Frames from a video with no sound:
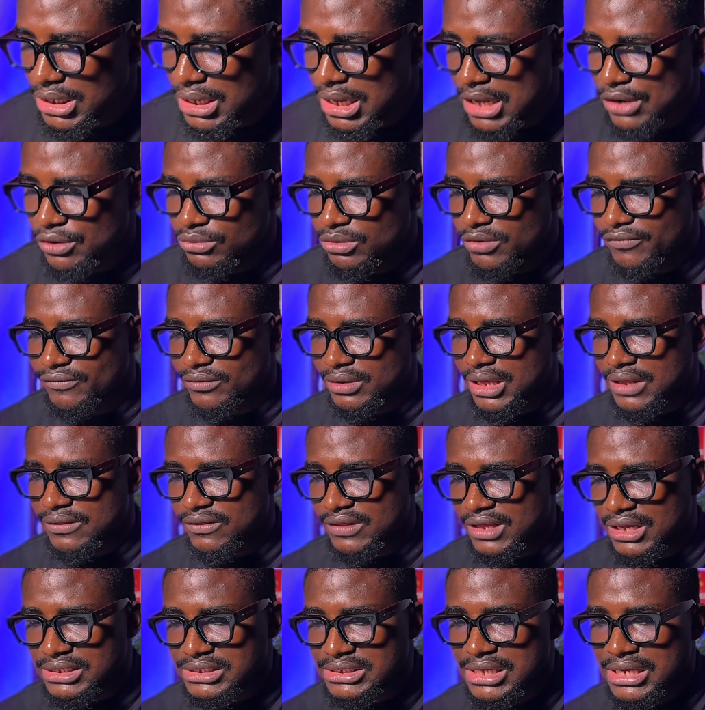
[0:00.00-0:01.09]
I don't know if you get
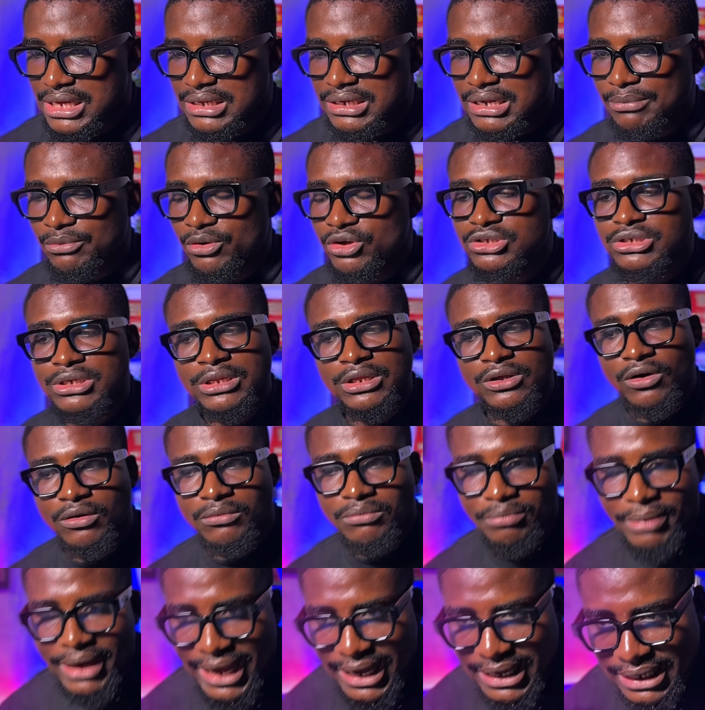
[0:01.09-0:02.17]
that. I'm going to click
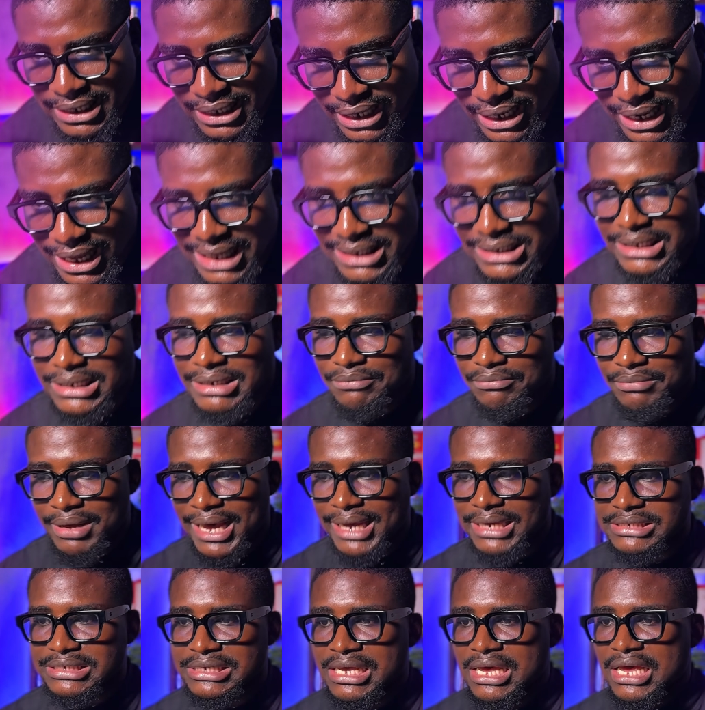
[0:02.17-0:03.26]
on buy here, and then it
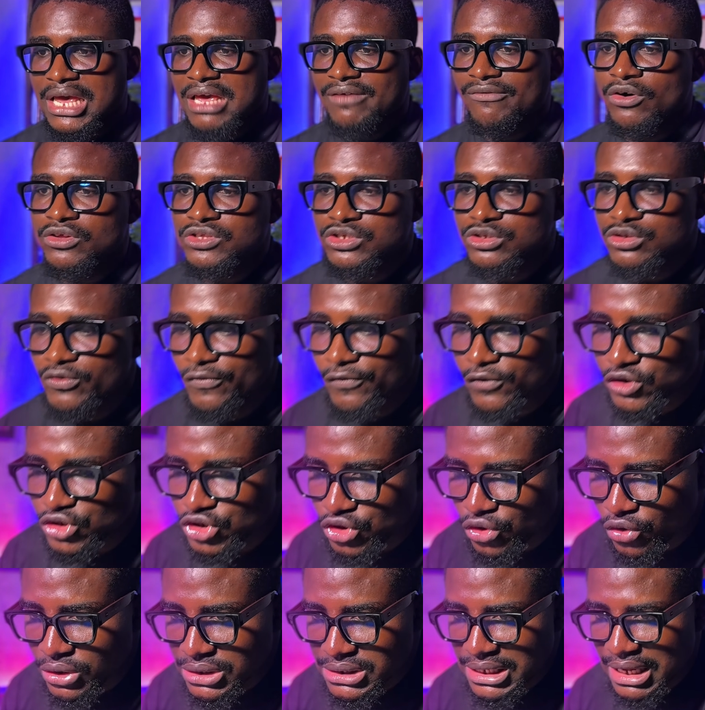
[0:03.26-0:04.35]
buys. If you want to do for
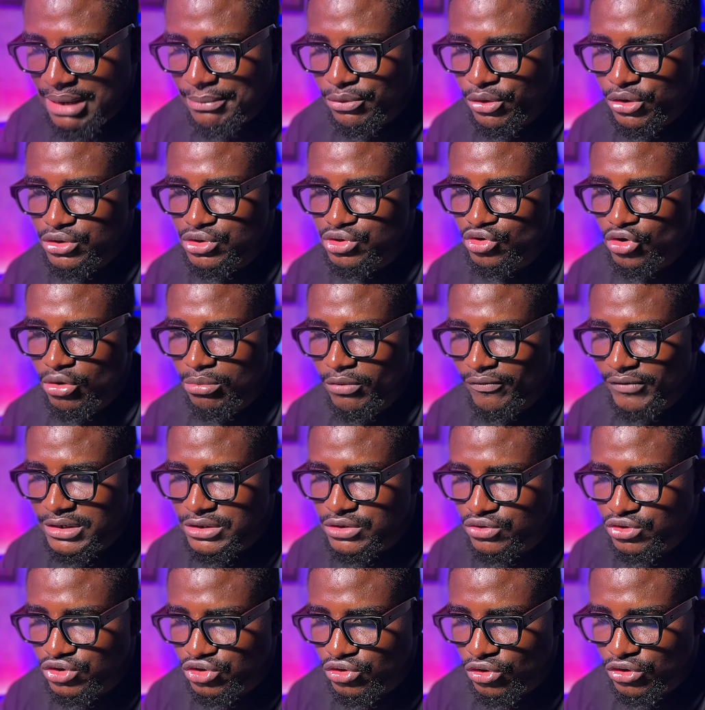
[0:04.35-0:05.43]
short, I'm going to come over
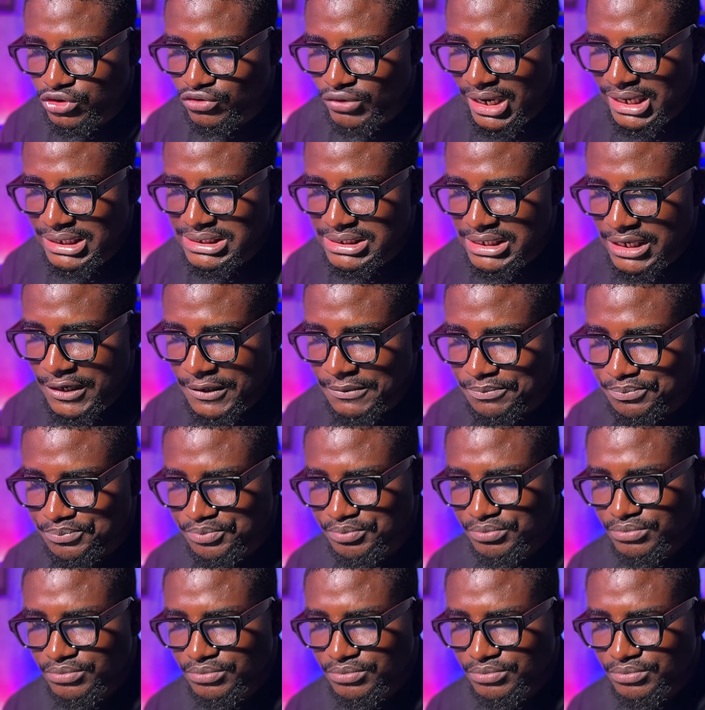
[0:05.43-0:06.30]
to short right here.